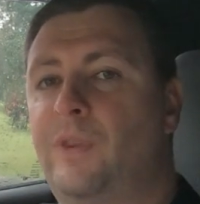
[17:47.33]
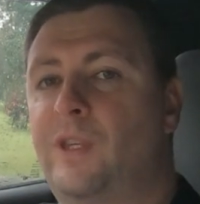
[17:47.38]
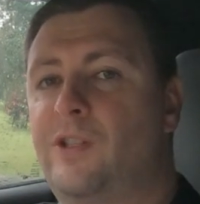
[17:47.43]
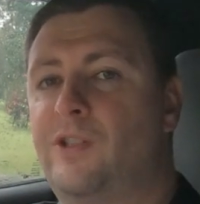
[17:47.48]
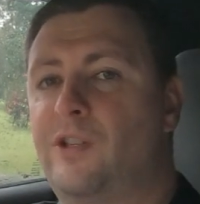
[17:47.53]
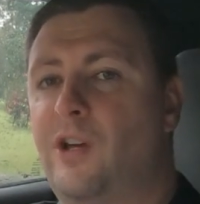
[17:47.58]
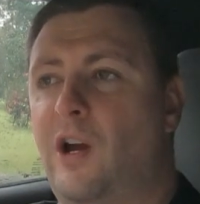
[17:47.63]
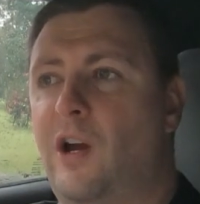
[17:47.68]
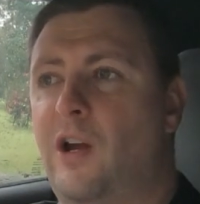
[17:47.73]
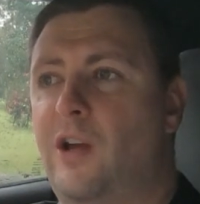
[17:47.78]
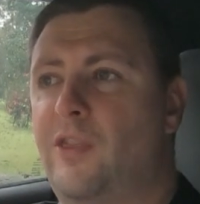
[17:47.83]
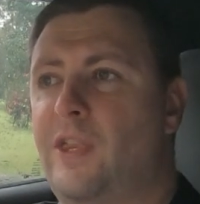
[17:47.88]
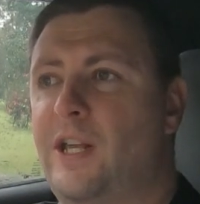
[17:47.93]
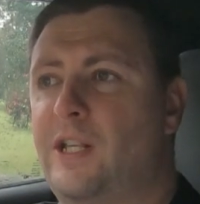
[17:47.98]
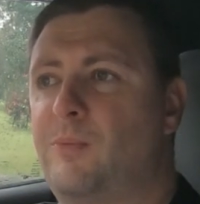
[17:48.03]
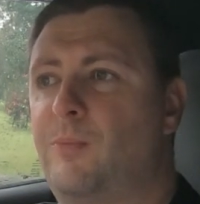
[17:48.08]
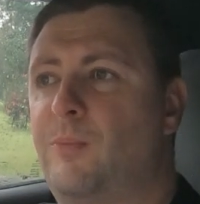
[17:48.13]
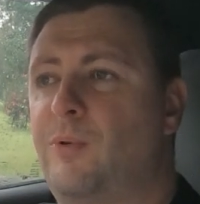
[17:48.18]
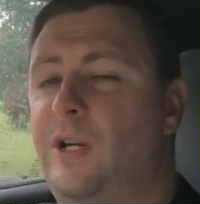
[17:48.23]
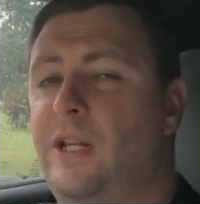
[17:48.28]
So
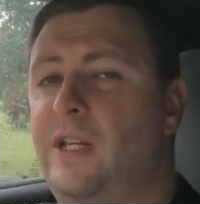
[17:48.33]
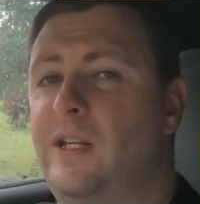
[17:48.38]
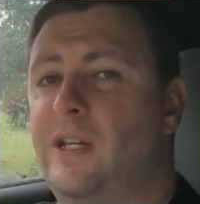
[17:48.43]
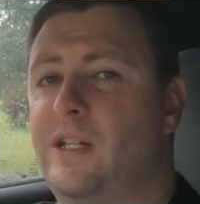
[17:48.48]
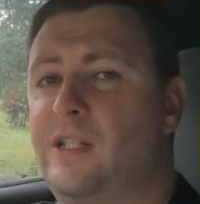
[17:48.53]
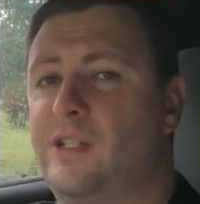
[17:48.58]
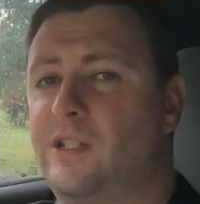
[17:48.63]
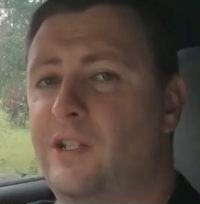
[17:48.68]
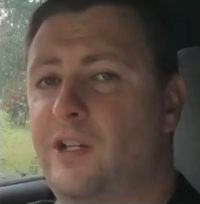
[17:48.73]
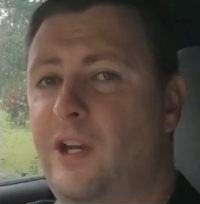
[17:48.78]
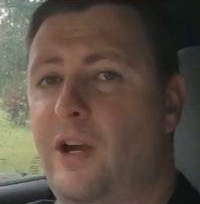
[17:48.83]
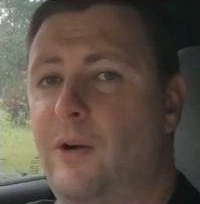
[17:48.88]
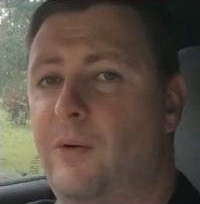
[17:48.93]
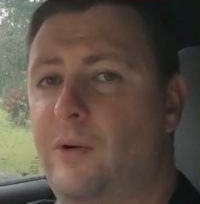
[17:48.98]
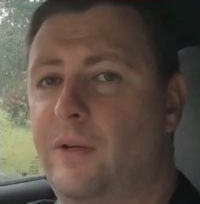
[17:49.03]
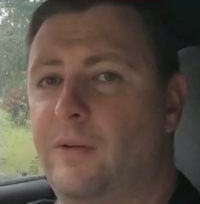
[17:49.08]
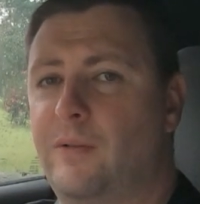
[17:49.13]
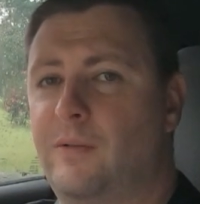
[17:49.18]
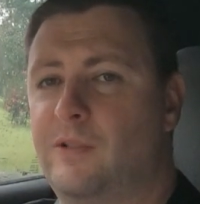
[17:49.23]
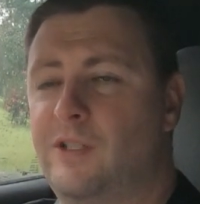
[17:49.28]
that's pretty decent
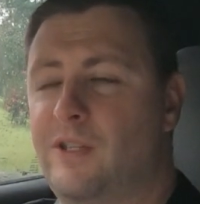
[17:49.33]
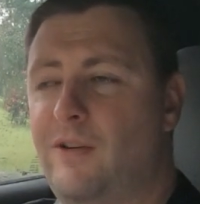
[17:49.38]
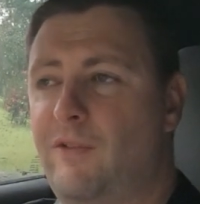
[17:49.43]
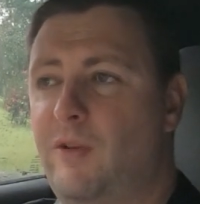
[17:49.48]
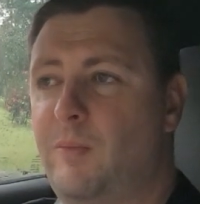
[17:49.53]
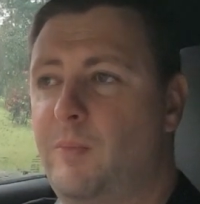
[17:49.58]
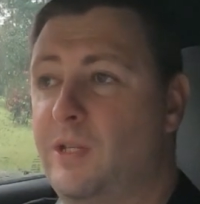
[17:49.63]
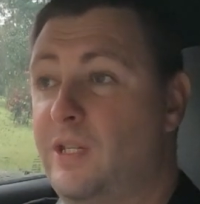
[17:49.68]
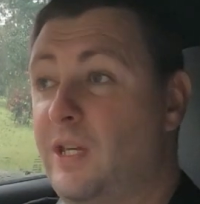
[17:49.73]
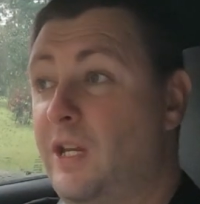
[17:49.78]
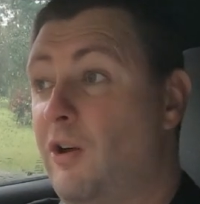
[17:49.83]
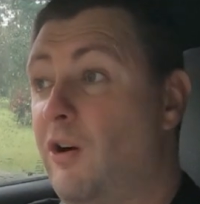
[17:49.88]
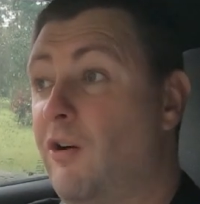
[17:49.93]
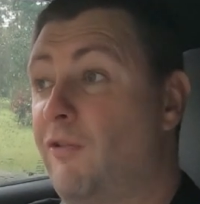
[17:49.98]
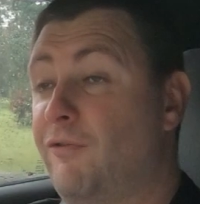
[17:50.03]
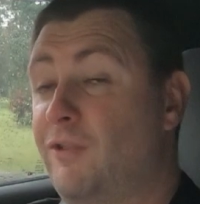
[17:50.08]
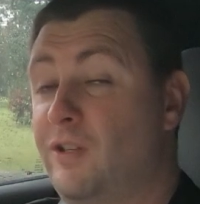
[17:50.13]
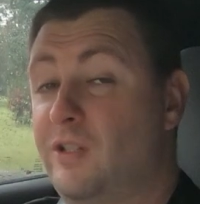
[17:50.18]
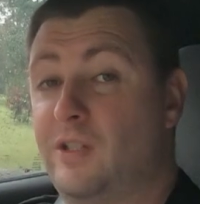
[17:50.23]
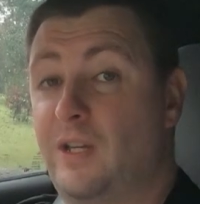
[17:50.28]
going. 70%
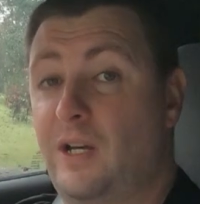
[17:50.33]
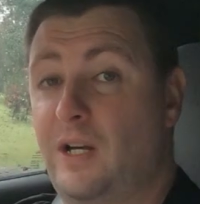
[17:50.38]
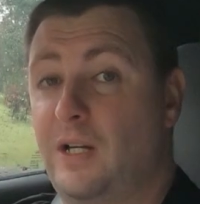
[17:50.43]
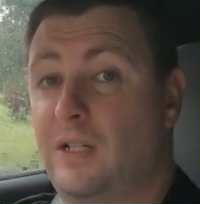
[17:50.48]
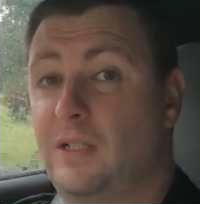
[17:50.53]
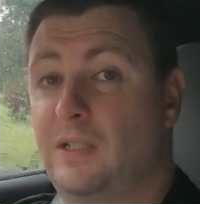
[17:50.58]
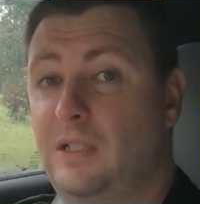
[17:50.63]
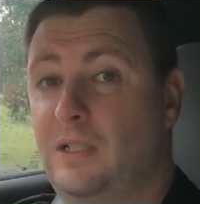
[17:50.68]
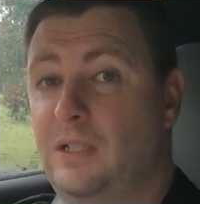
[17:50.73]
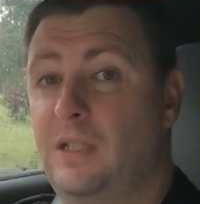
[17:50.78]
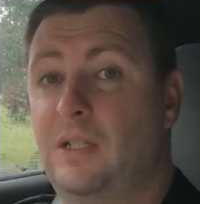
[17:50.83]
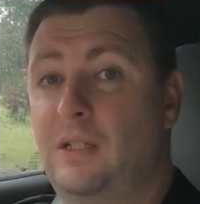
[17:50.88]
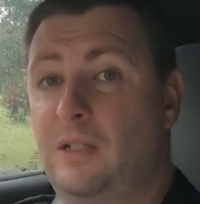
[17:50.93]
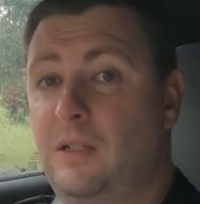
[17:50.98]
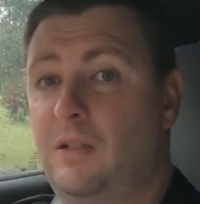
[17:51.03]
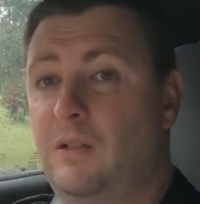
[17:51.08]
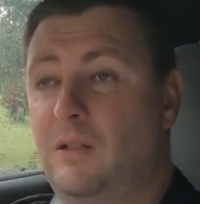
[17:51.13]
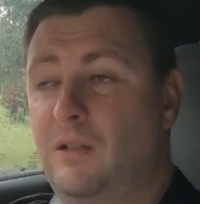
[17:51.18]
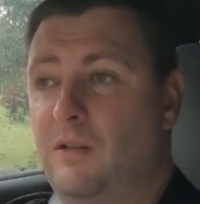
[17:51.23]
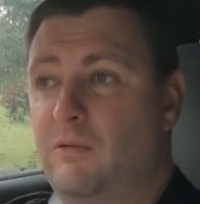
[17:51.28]
off is
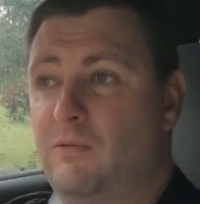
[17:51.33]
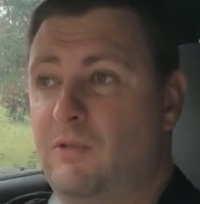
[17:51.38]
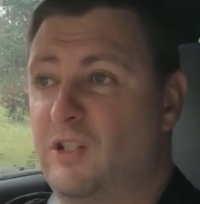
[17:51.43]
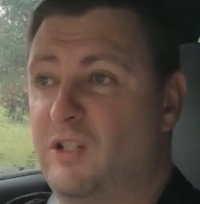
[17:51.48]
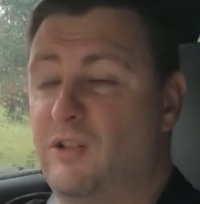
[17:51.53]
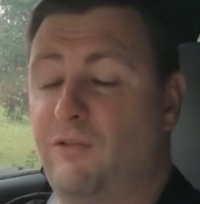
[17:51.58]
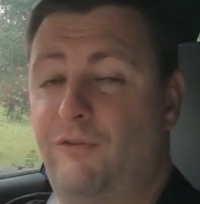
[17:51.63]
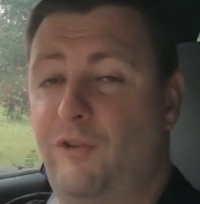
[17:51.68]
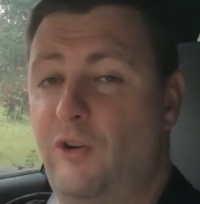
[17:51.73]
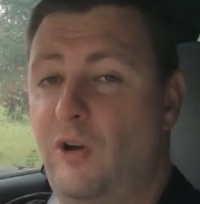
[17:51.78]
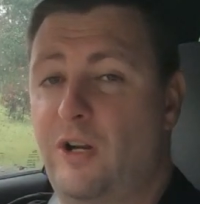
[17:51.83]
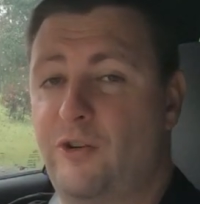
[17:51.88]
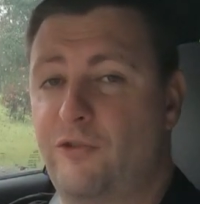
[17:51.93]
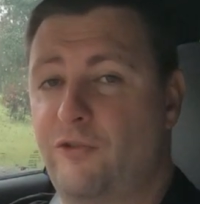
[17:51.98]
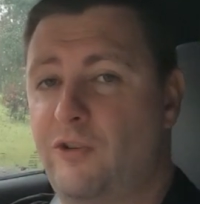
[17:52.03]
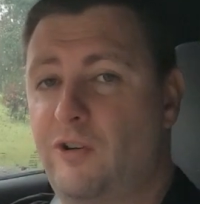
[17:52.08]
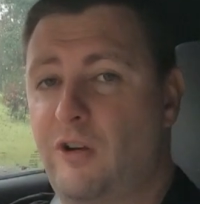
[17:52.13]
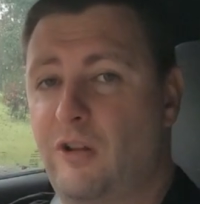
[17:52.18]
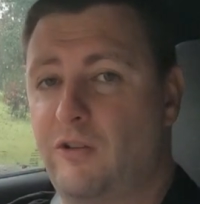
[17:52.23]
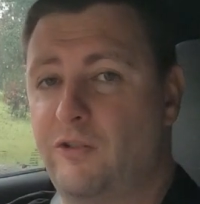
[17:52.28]
just a few
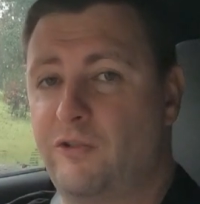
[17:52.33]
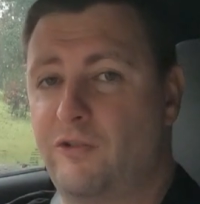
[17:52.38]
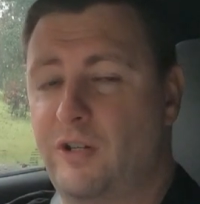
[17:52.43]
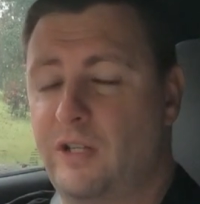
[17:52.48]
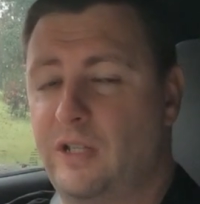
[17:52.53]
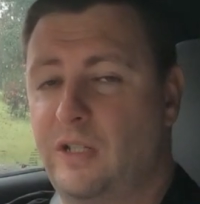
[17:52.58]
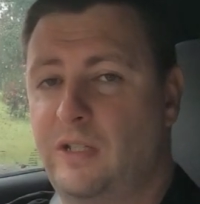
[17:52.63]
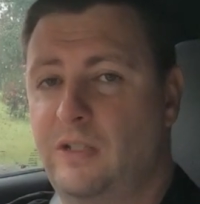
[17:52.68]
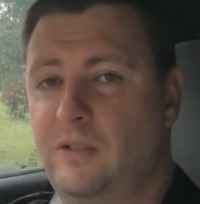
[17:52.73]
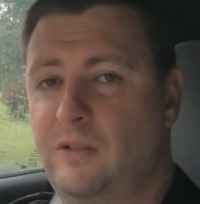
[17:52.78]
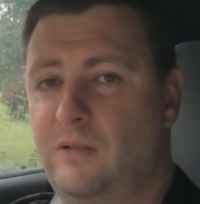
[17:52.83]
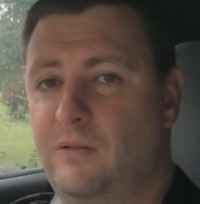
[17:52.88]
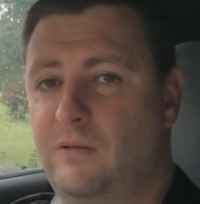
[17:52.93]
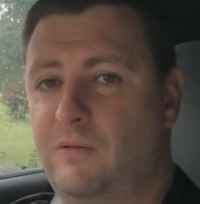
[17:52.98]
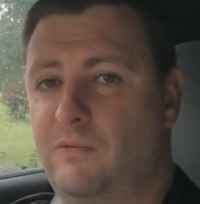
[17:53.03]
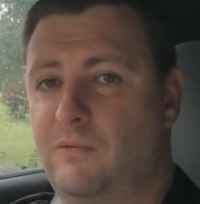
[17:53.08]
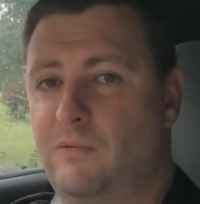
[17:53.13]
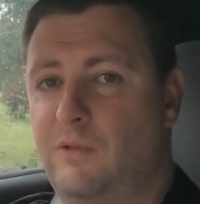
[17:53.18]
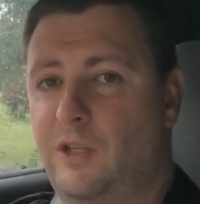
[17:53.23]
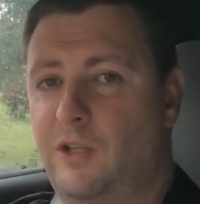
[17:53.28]
$100s really
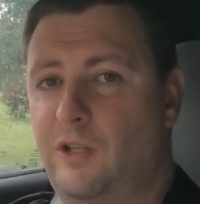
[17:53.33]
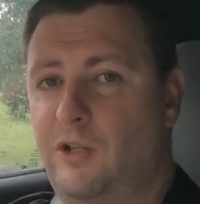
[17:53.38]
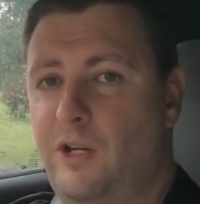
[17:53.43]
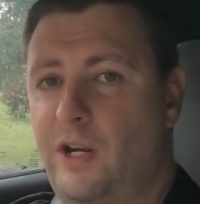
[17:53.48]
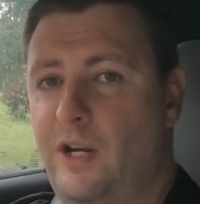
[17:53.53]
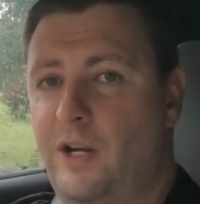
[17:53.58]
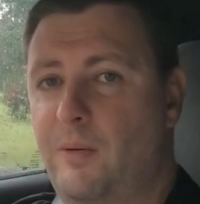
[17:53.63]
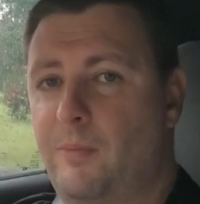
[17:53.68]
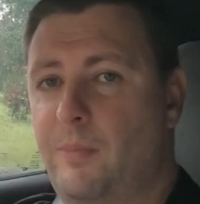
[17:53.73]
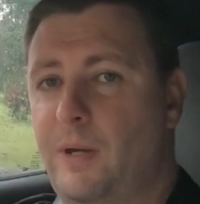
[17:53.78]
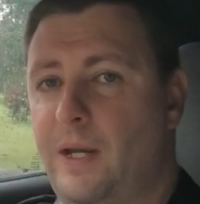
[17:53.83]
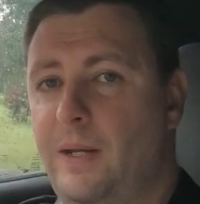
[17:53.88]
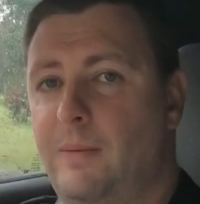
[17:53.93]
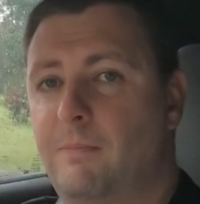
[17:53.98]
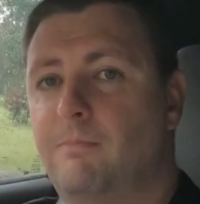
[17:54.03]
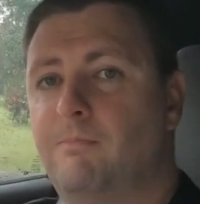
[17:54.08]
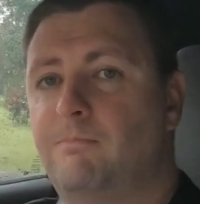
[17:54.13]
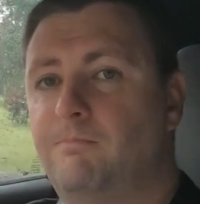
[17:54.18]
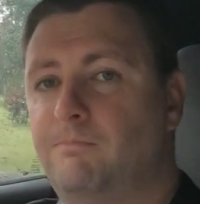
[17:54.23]
that you'd end up paying.